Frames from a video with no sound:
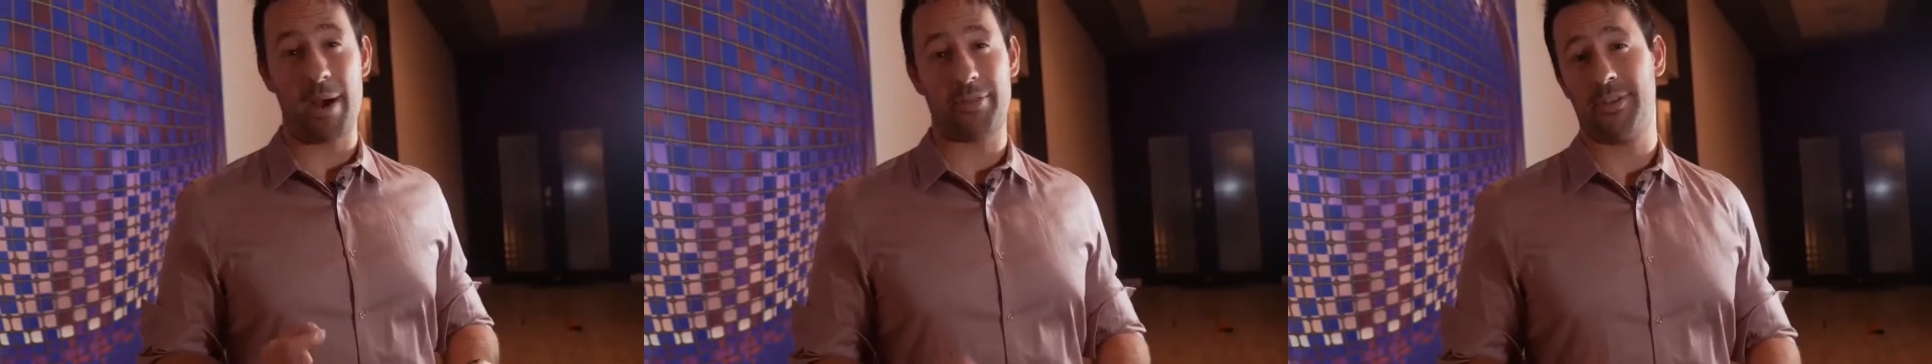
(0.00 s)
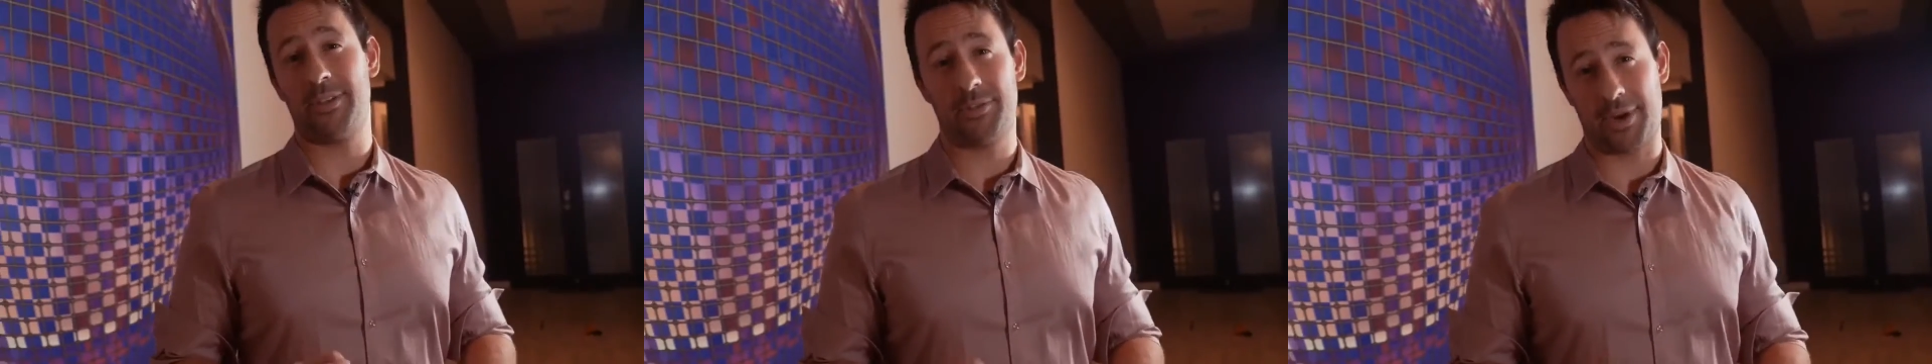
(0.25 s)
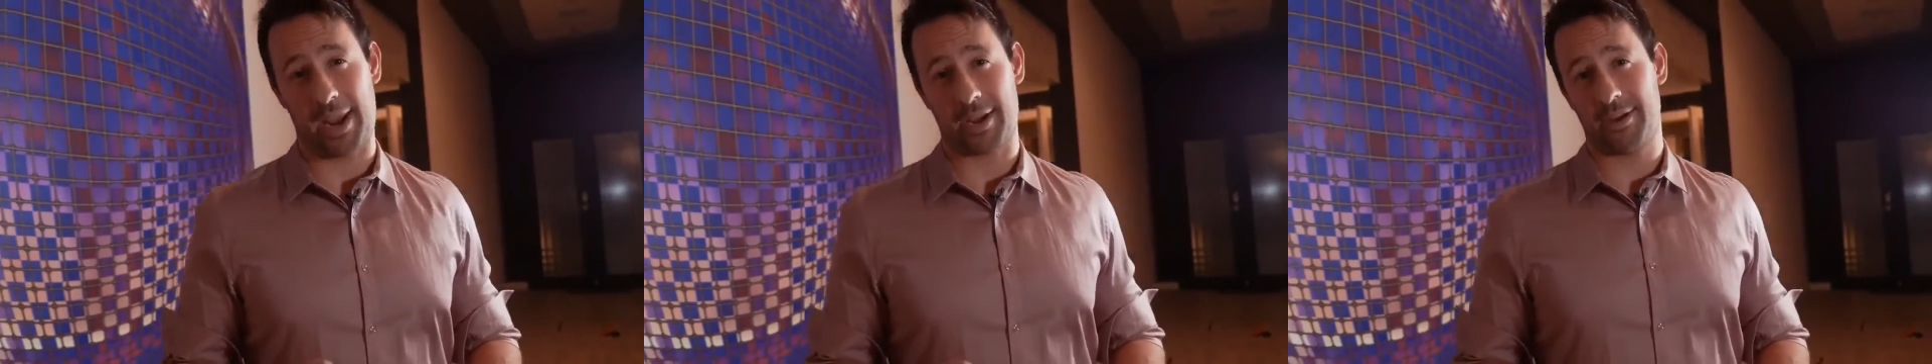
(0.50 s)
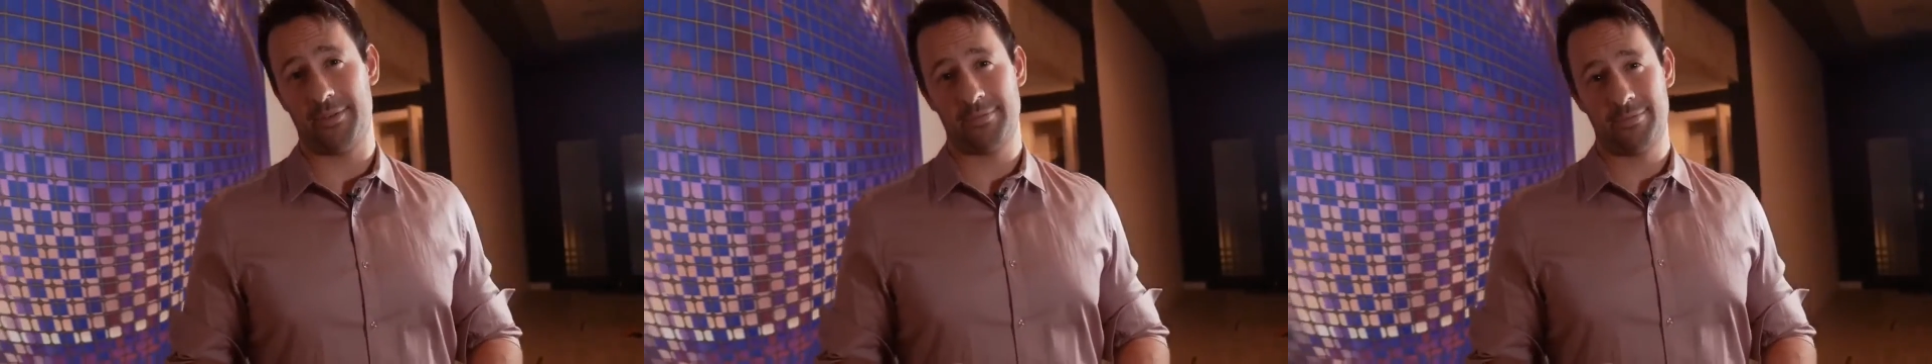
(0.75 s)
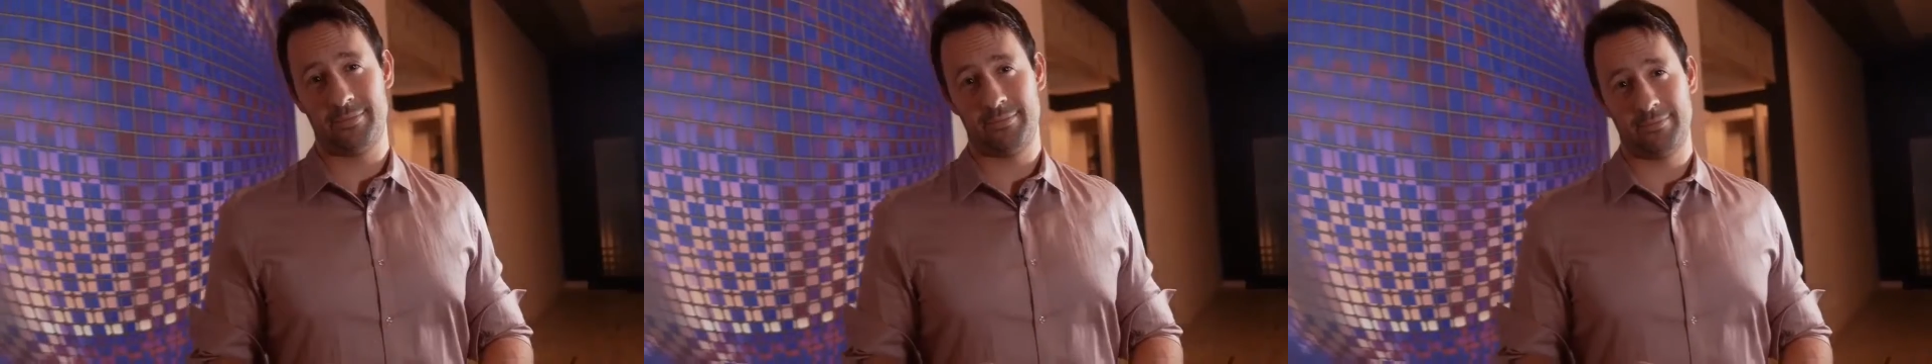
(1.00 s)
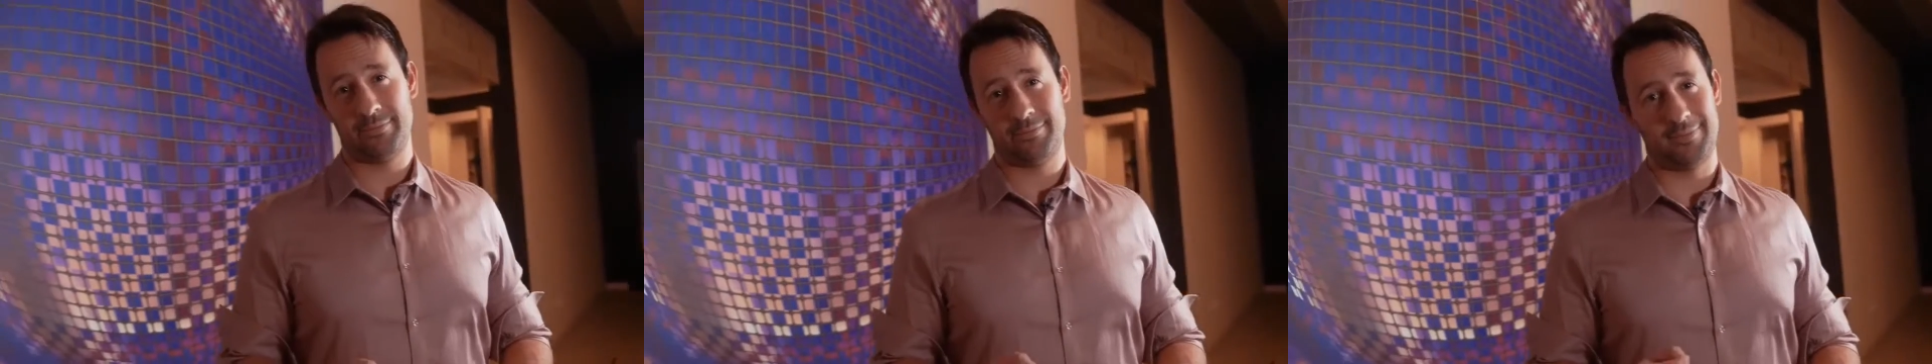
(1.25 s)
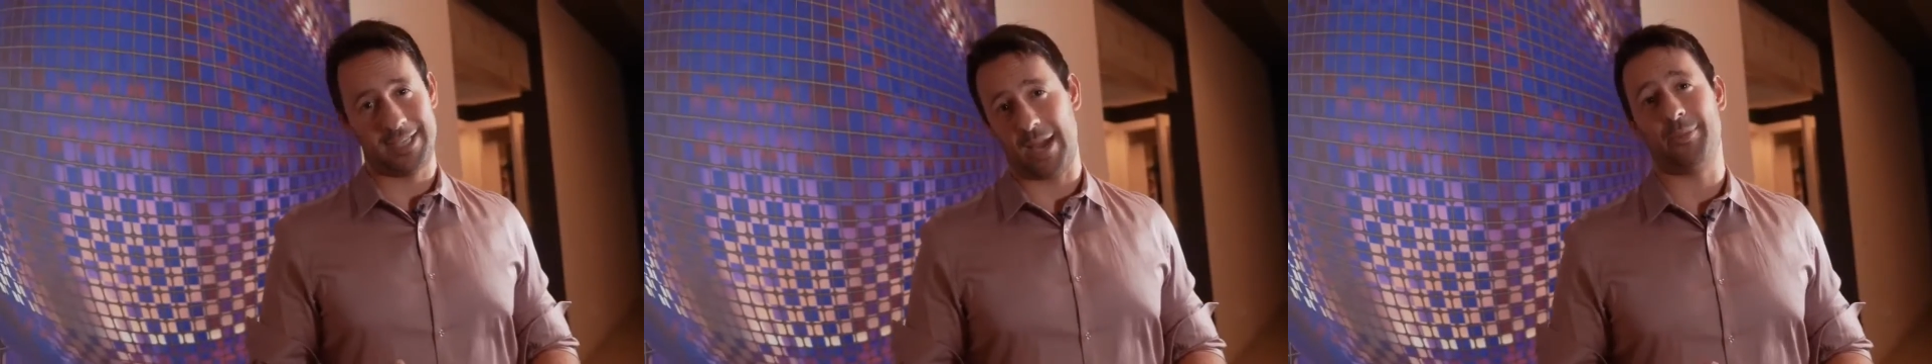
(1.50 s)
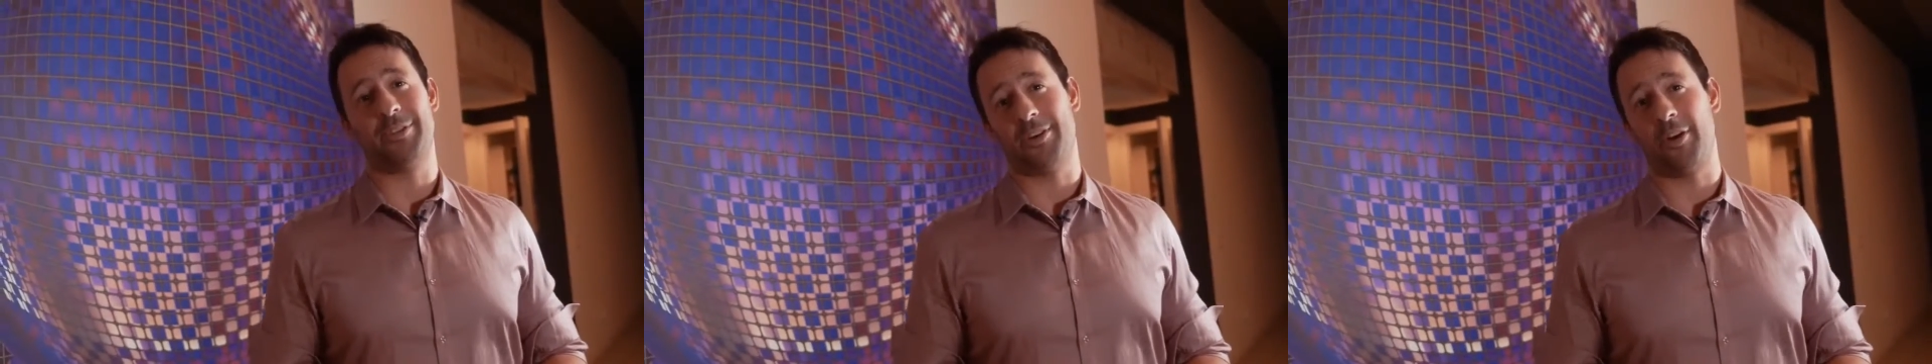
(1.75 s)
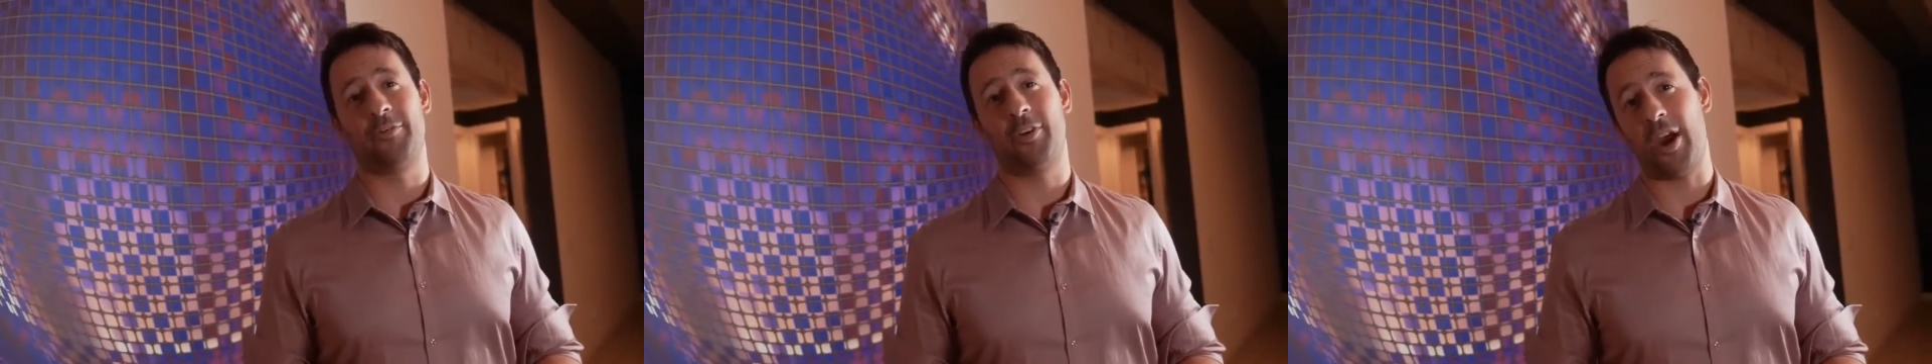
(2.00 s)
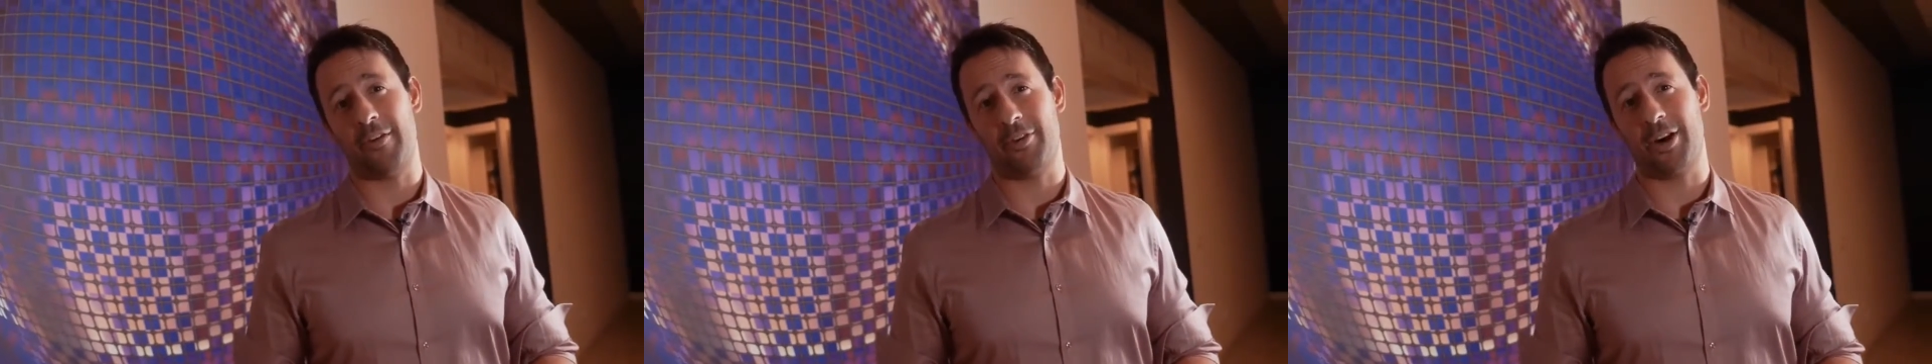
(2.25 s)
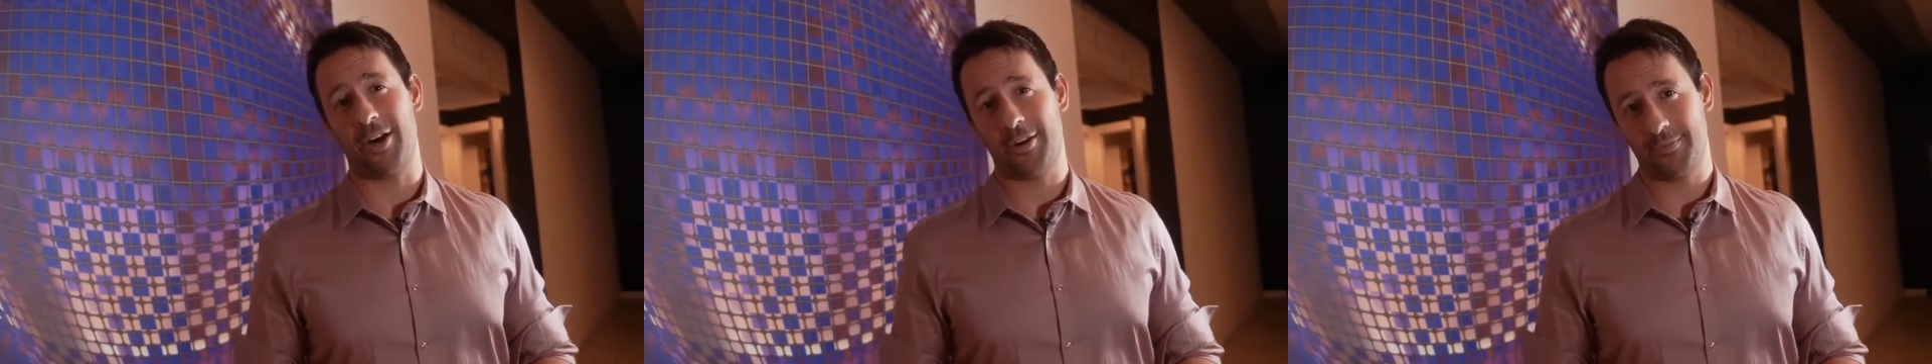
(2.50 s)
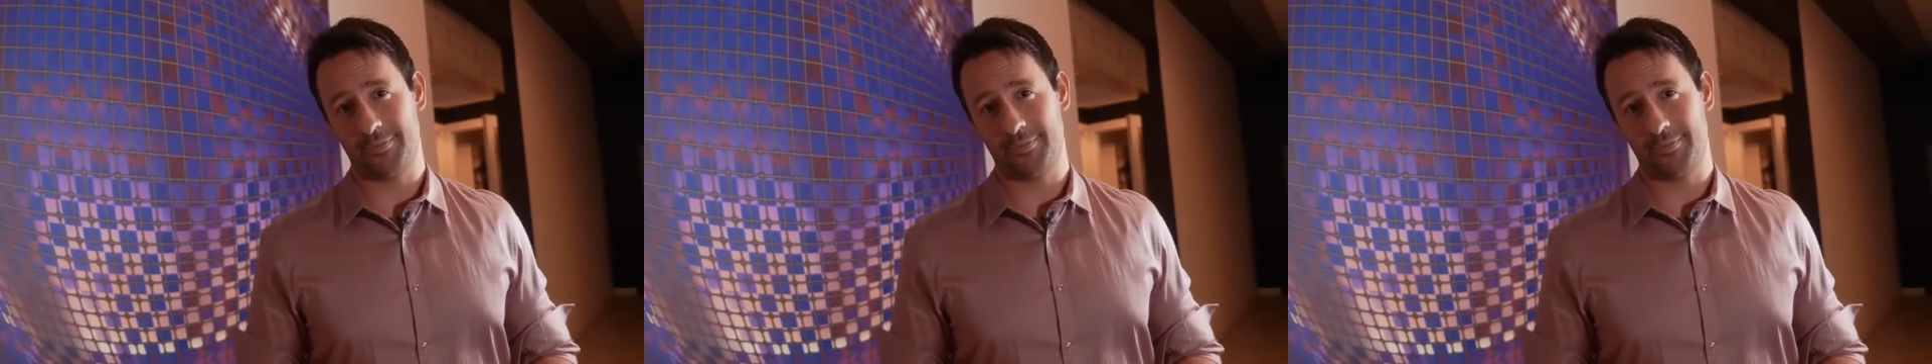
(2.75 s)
about this trick. Diamonds are forever.